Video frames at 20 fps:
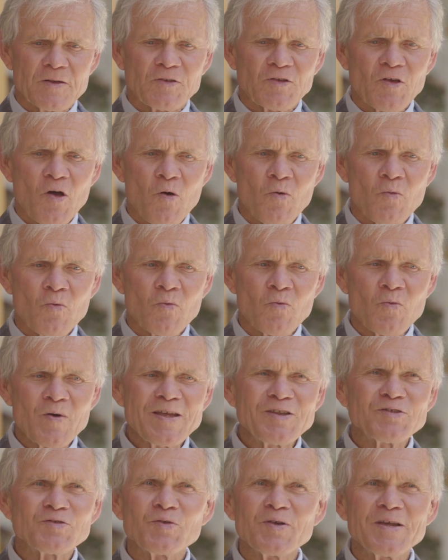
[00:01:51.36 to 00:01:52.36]
So
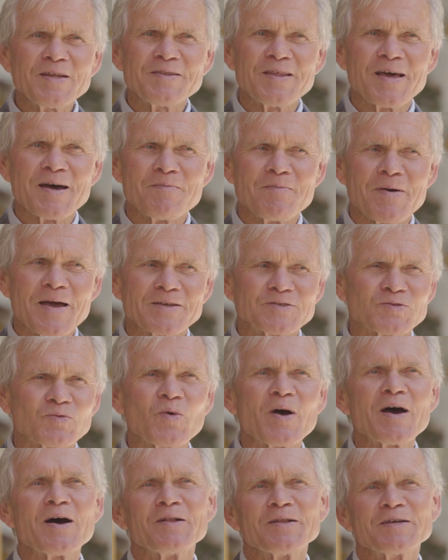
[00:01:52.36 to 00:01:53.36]
we treat them as
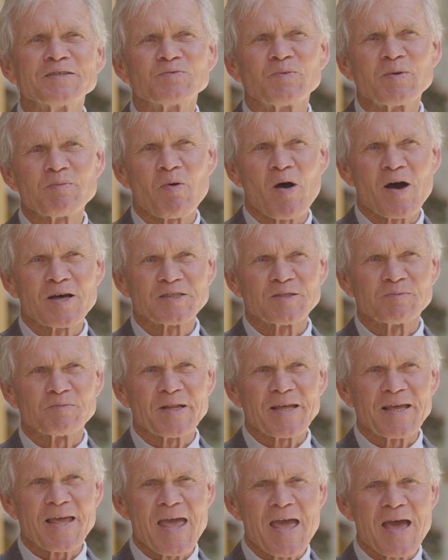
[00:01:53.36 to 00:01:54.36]
well as we
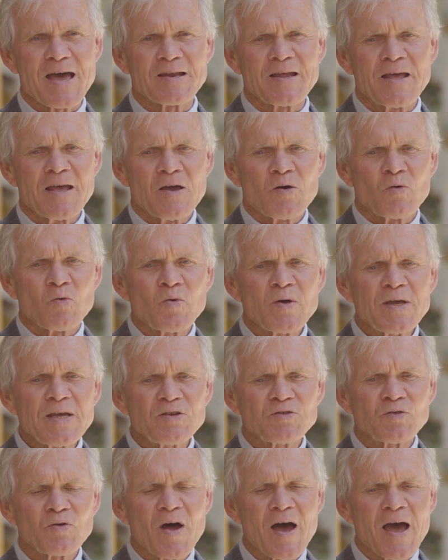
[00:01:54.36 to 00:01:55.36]
possibly can. We
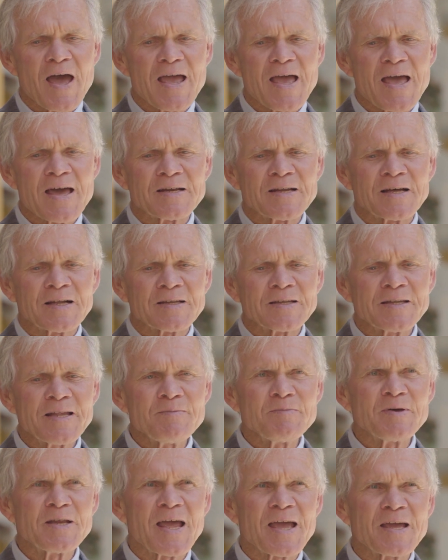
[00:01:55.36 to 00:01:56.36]
try and
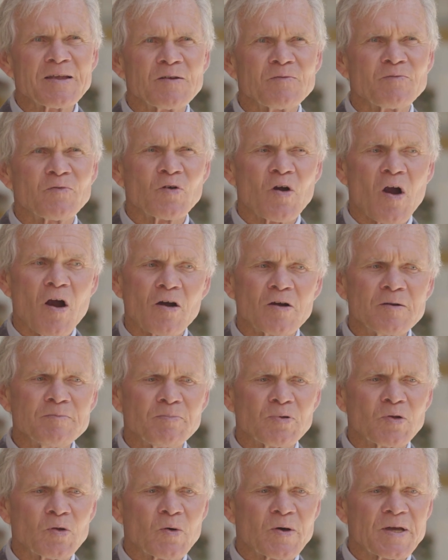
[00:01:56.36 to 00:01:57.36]
eliminate for our
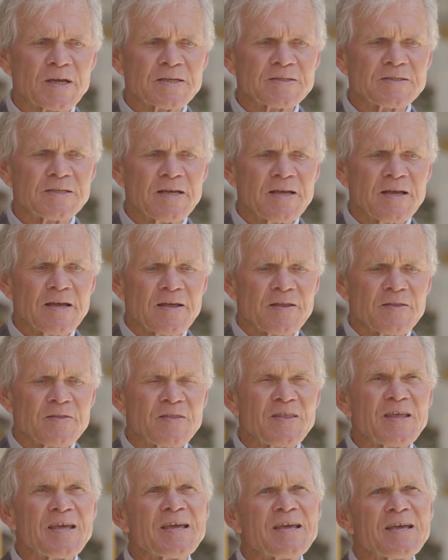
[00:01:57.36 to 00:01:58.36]
employees
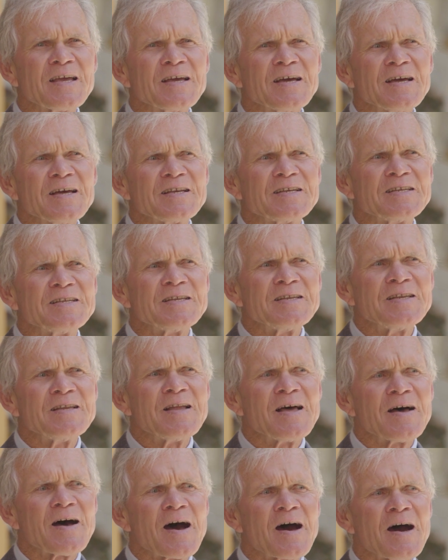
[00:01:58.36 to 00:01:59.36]
the
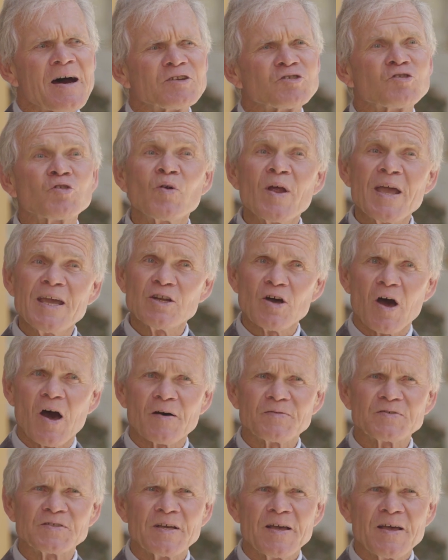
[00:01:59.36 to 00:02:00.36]

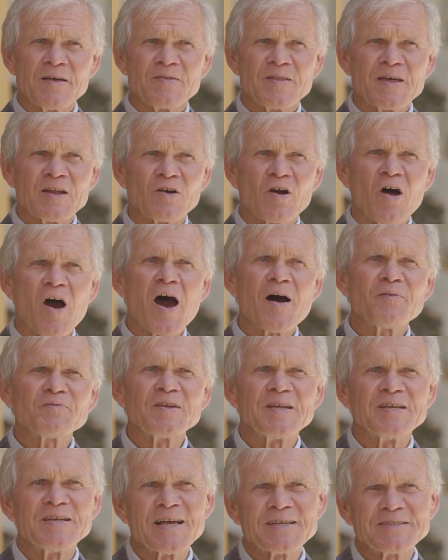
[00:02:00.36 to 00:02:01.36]
trade-offs that are
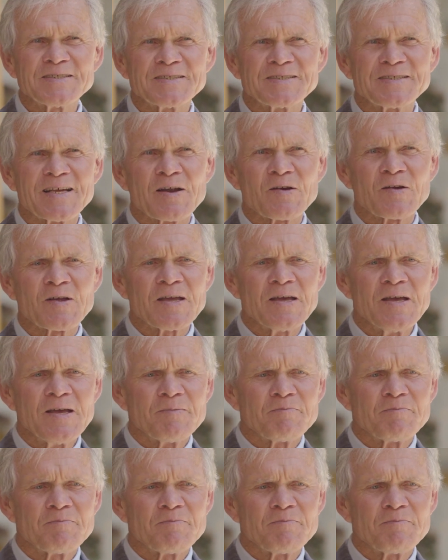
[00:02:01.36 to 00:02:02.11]
often necessary